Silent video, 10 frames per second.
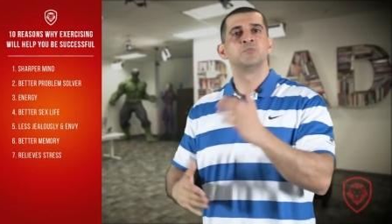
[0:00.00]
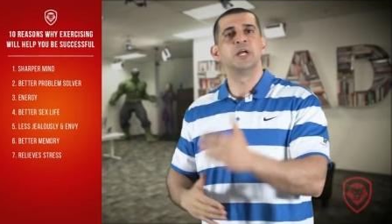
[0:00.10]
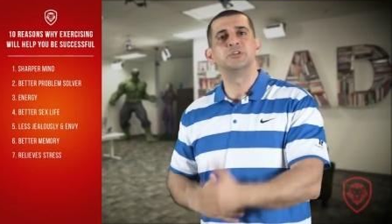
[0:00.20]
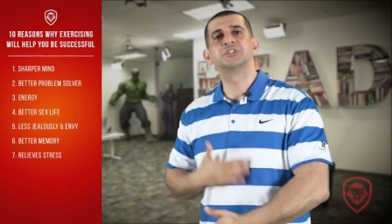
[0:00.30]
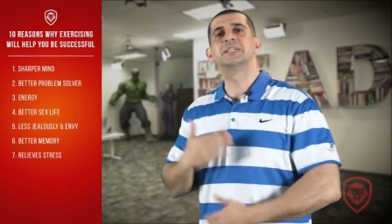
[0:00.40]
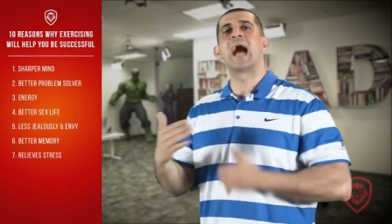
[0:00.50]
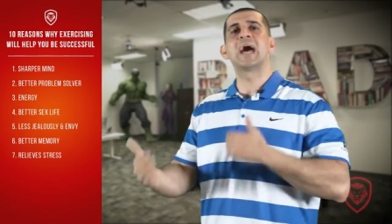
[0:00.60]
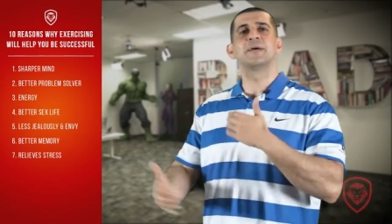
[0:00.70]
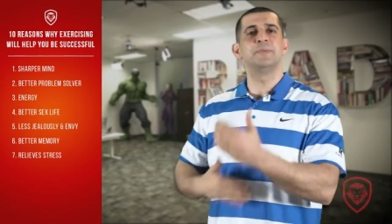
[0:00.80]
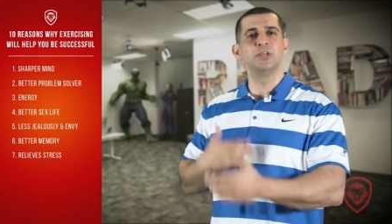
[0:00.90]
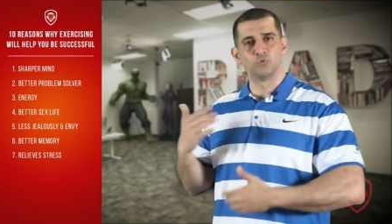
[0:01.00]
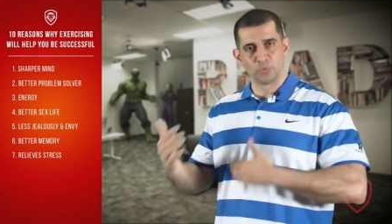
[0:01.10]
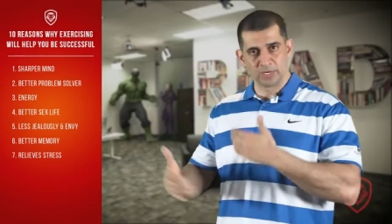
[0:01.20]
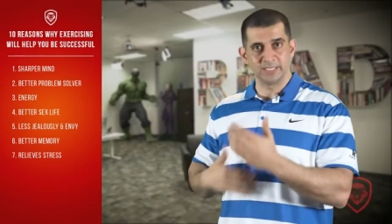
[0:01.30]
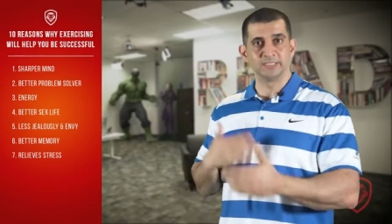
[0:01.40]
There's got to be a
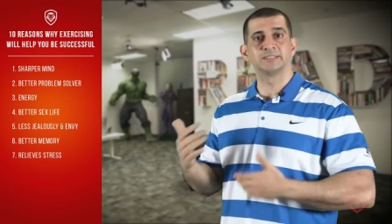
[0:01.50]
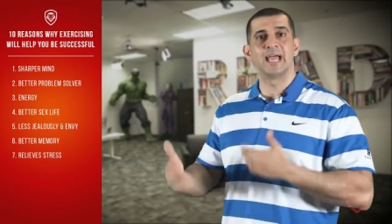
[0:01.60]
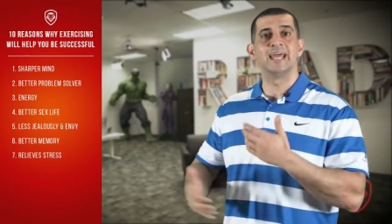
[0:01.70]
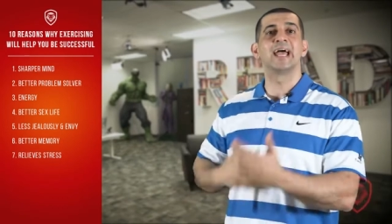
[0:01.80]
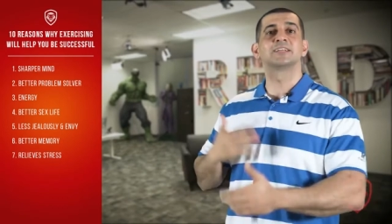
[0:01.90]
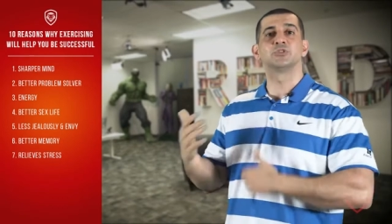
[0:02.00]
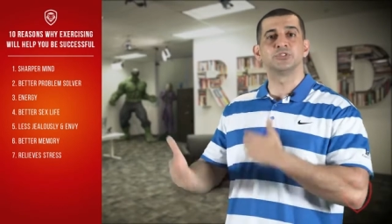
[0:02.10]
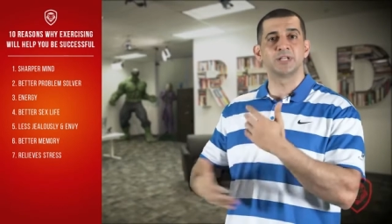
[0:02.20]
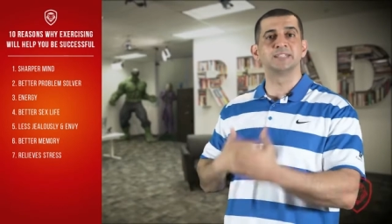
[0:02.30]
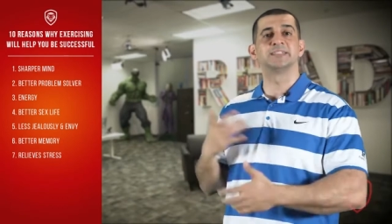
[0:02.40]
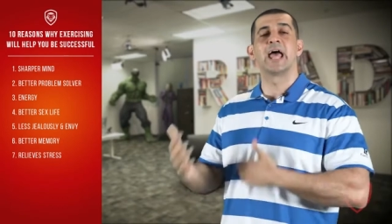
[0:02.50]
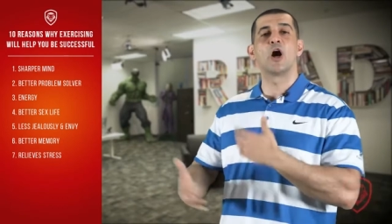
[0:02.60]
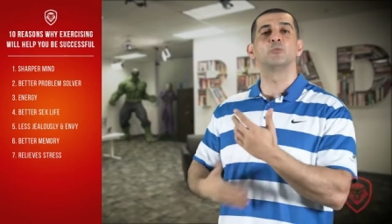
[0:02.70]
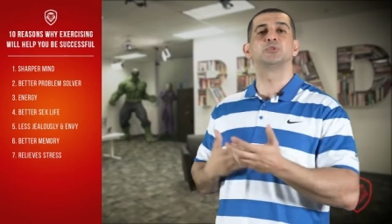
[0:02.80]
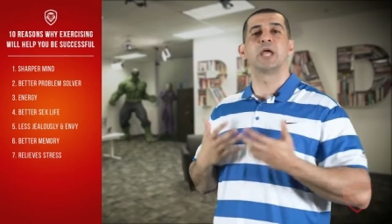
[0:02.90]
release, an exercise, and
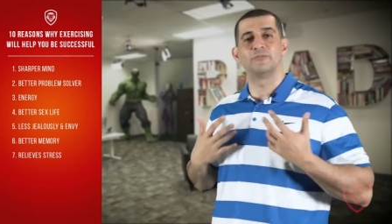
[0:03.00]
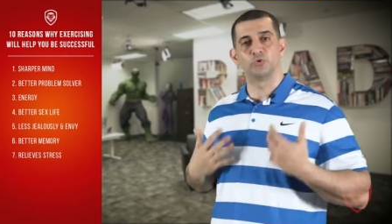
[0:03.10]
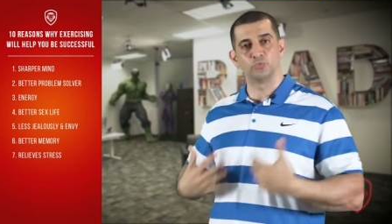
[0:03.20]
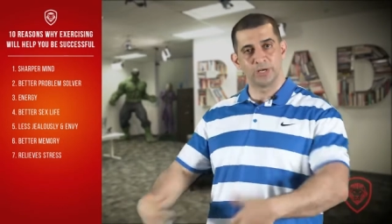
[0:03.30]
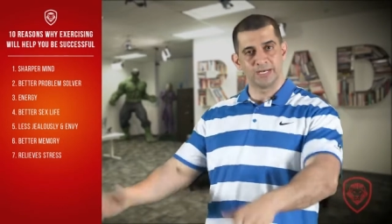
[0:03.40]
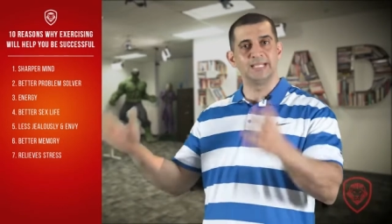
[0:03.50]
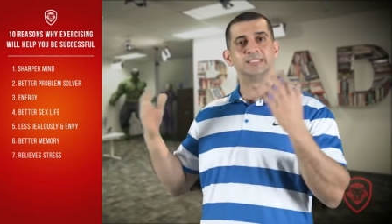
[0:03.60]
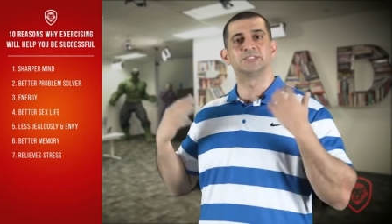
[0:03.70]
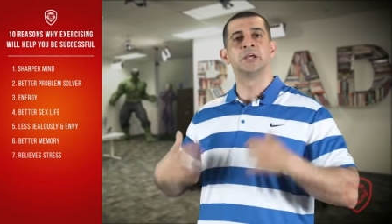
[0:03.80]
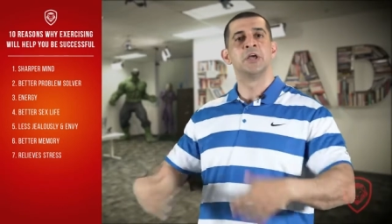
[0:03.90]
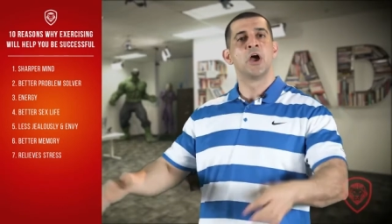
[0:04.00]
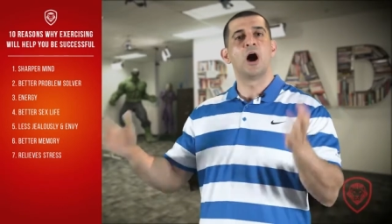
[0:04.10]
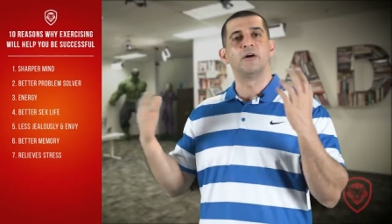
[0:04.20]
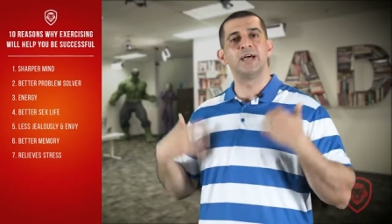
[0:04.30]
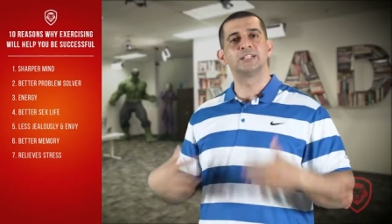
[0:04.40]
helps you have a release
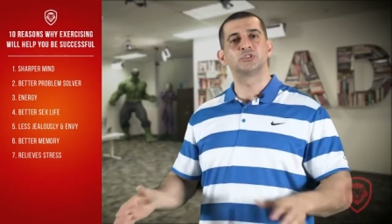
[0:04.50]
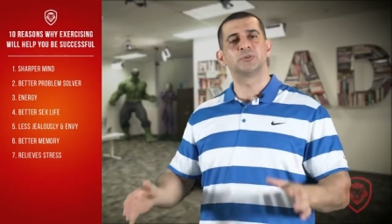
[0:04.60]
of that